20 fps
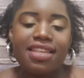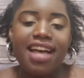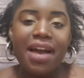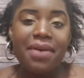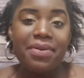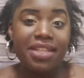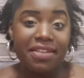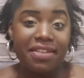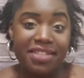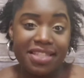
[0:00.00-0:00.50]
I
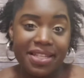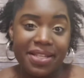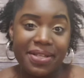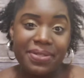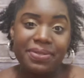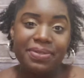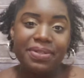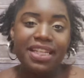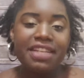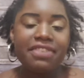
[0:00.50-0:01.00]
would love to
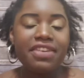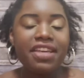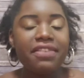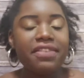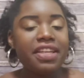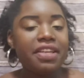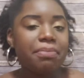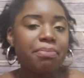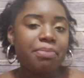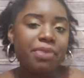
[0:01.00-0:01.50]
know. And if you have
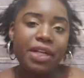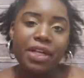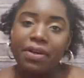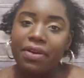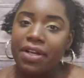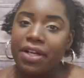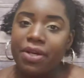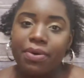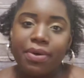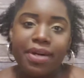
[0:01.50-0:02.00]
any prayer
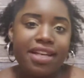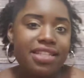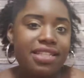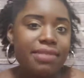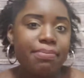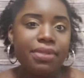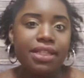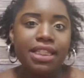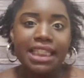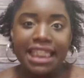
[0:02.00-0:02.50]
requests,
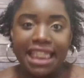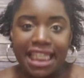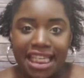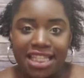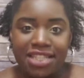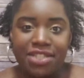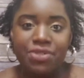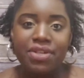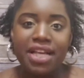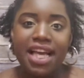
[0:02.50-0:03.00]

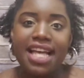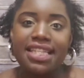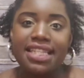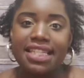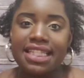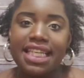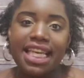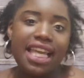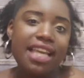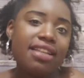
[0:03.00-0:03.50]
please do not
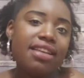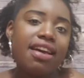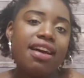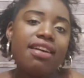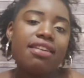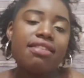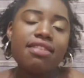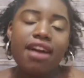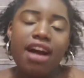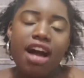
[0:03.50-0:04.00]
hesitate.
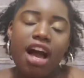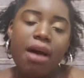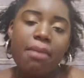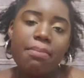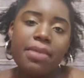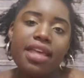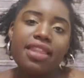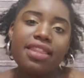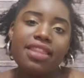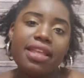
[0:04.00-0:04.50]

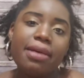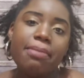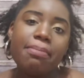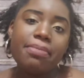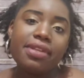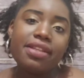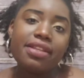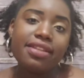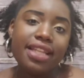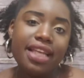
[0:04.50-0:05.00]
Comment them
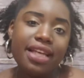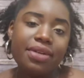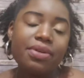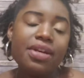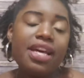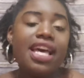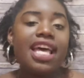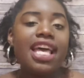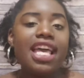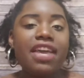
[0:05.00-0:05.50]
below.
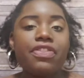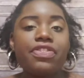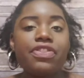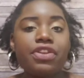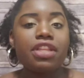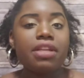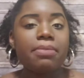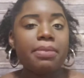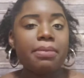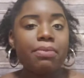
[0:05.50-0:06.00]
If
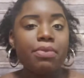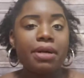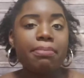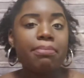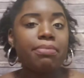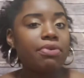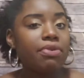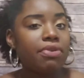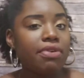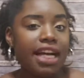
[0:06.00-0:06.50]
little bit more
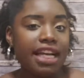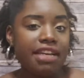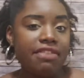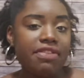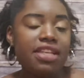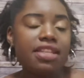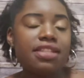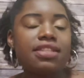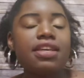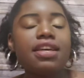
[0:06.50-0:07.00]

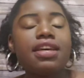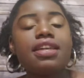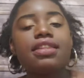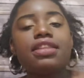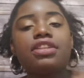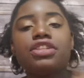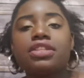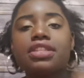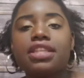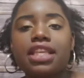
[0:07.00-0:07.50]
private,
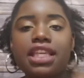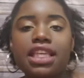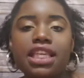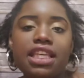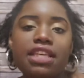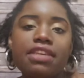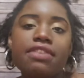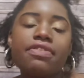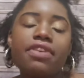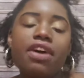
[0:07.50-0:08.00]
then just
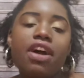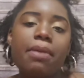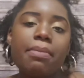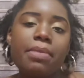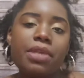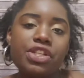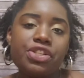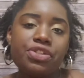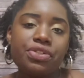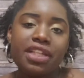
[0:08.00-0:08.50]
give our
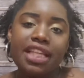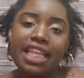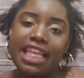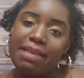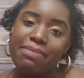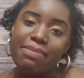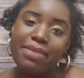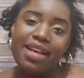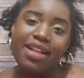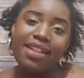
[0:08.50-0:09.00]
ministry an
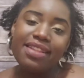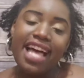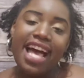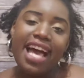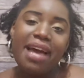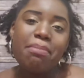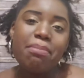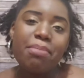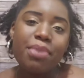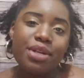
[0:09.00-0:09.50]
email
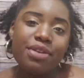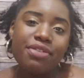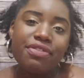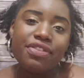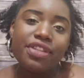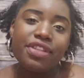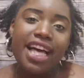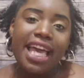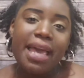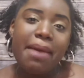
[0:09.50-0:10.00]
at
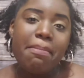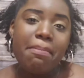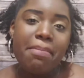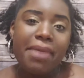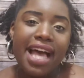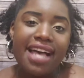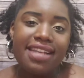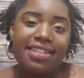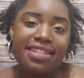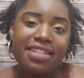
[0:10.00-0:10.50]

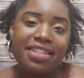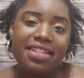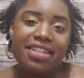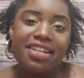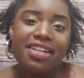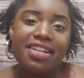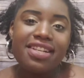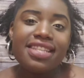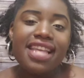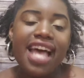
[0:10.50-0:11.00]

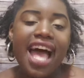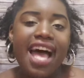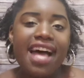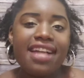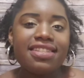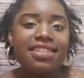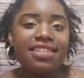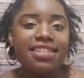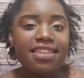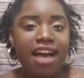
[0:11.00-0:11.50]

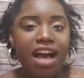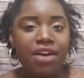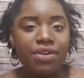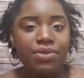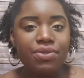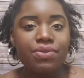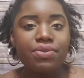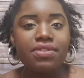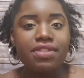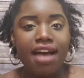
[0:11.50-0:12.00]

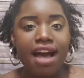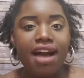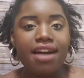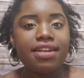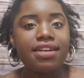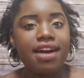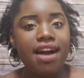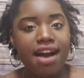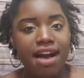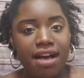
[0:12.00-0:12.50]

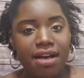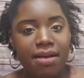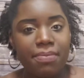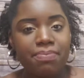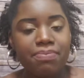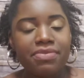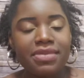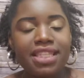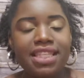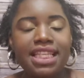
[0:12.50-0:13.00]
butterflyambassadors@yahoo.com.